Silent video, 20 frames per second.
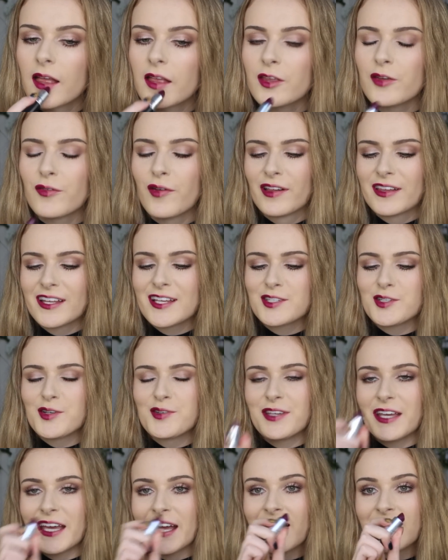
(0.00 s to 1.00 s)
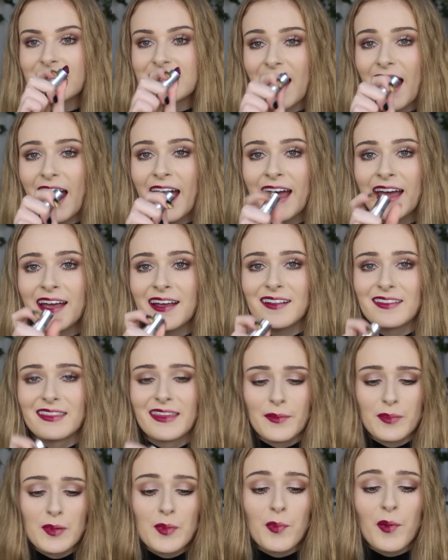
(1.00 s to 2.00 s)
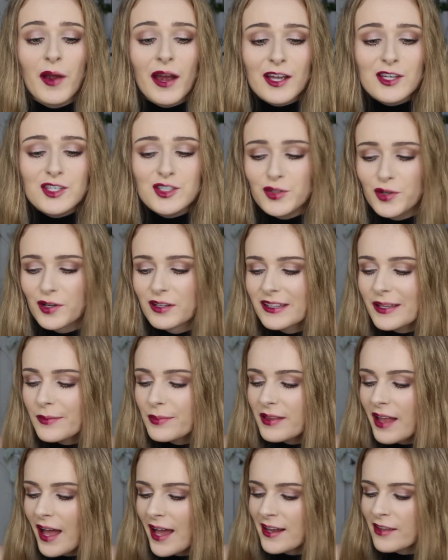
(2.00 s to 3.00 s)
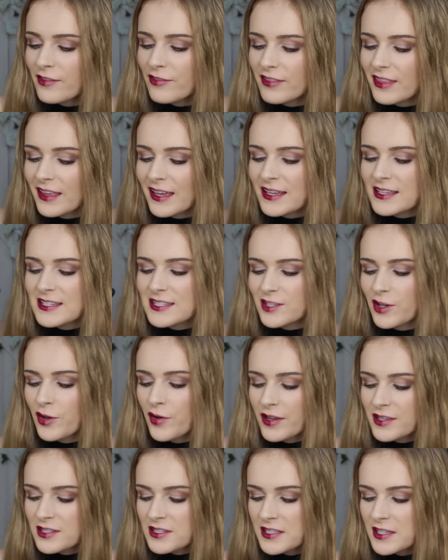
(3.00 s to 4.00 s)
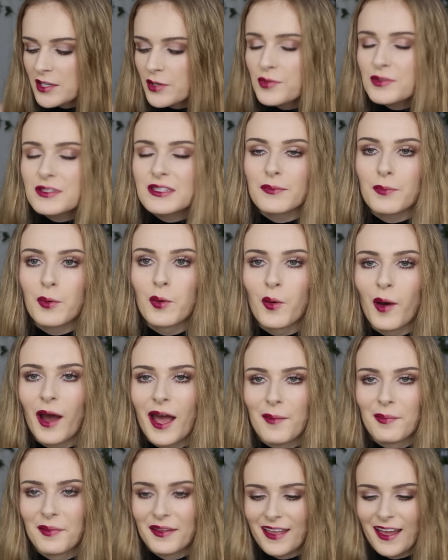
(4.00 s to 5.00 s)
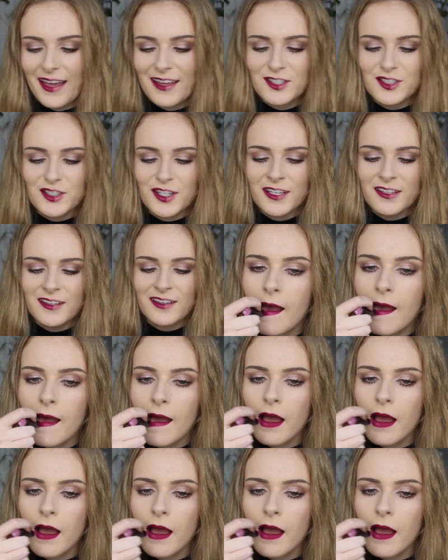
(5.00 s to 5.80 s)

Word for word: You really do need a lip brush or a lip liner for these, so excuse the poor application.